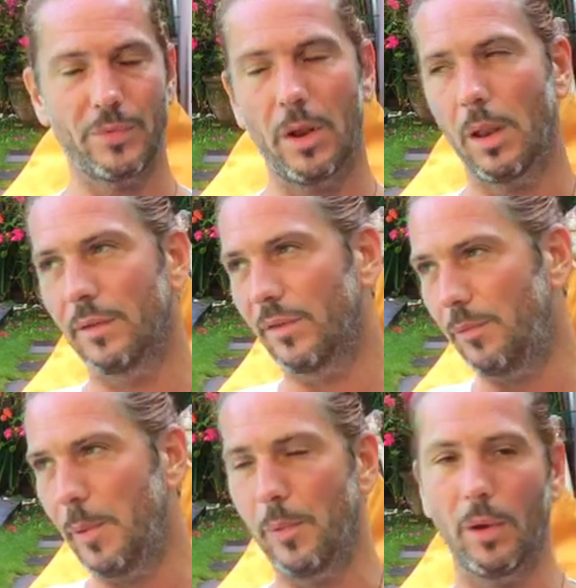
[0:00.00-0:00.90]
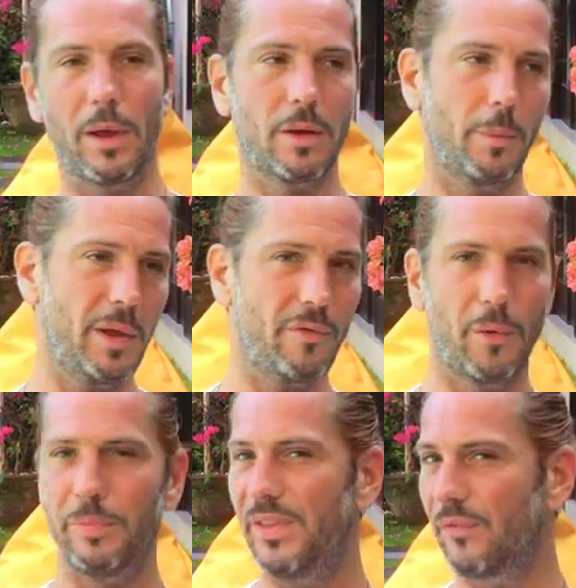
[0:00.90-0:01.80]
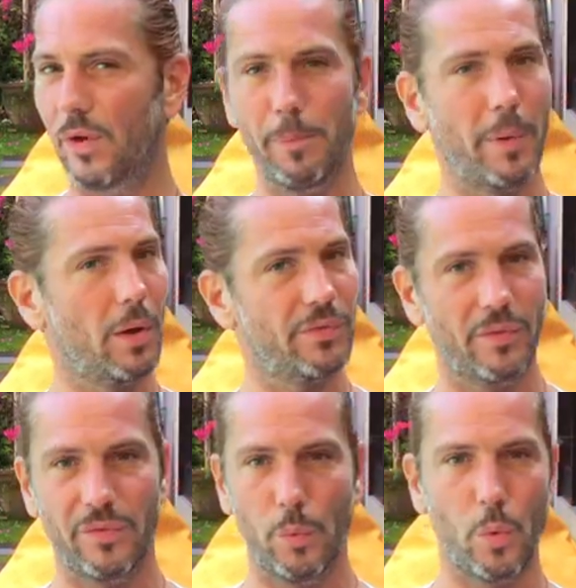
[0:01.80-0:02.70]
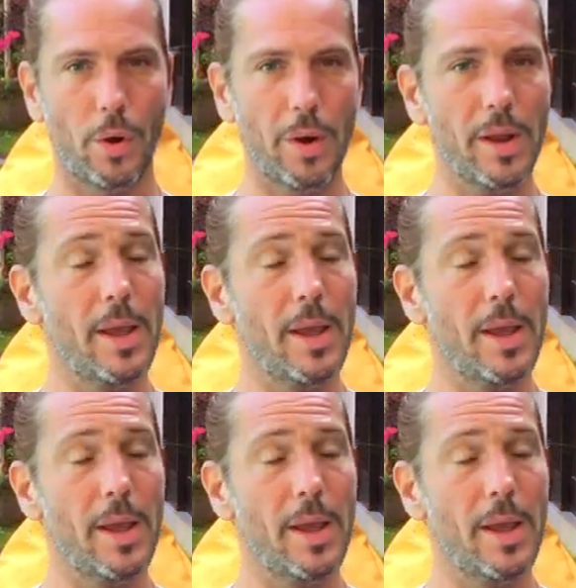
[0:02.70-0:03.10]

A lot of people are coming from different parts of the world.